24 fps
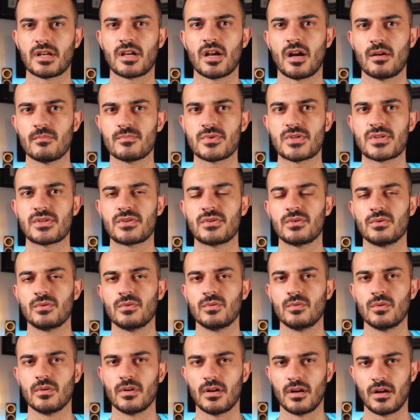comes
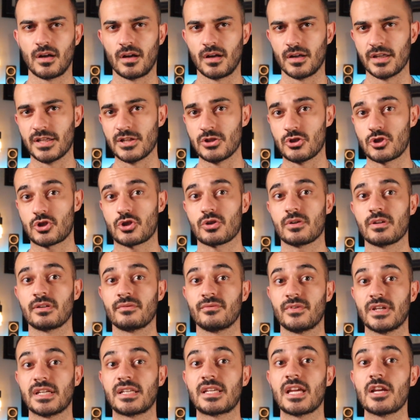to insuring
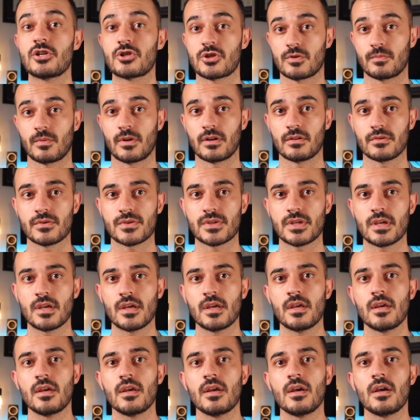vacation rentals.
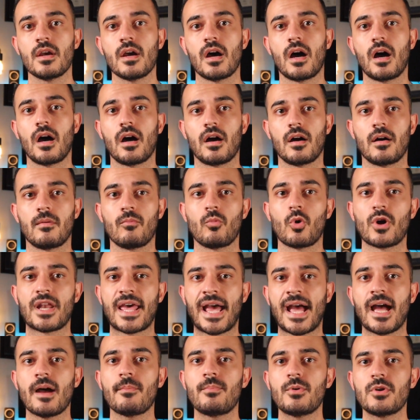What
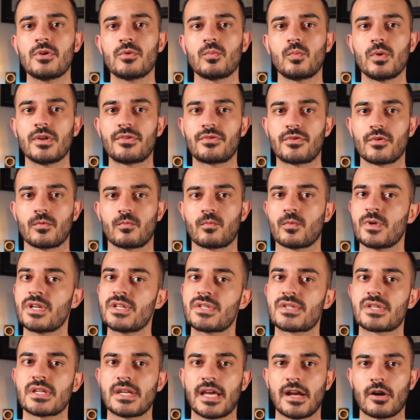happened with the
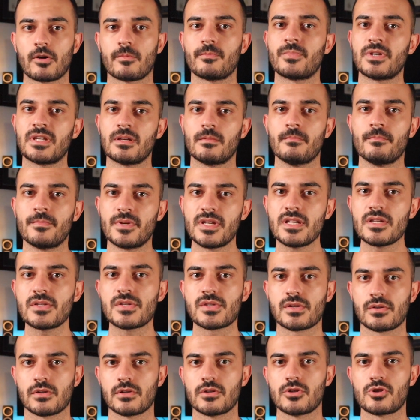recent Airbnb
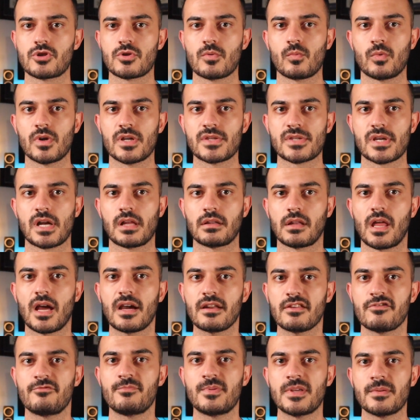surge was a lot
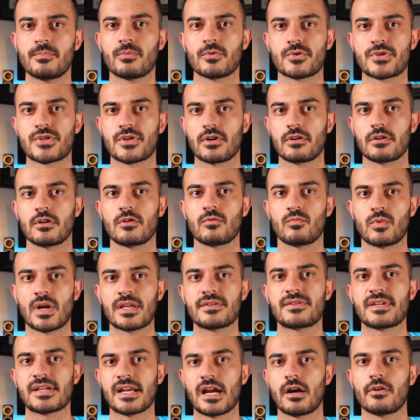of people started
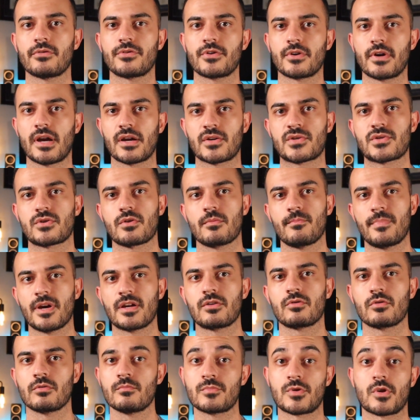renting out their extra
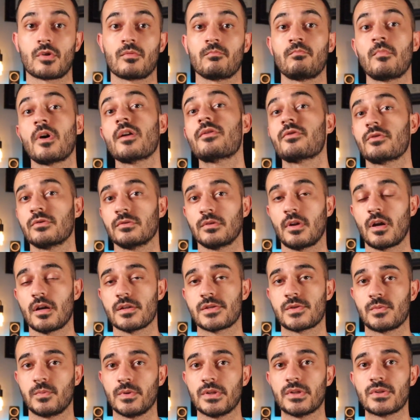bedrooms or mother-in-law
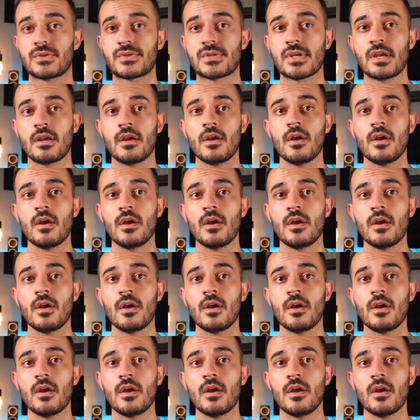suites.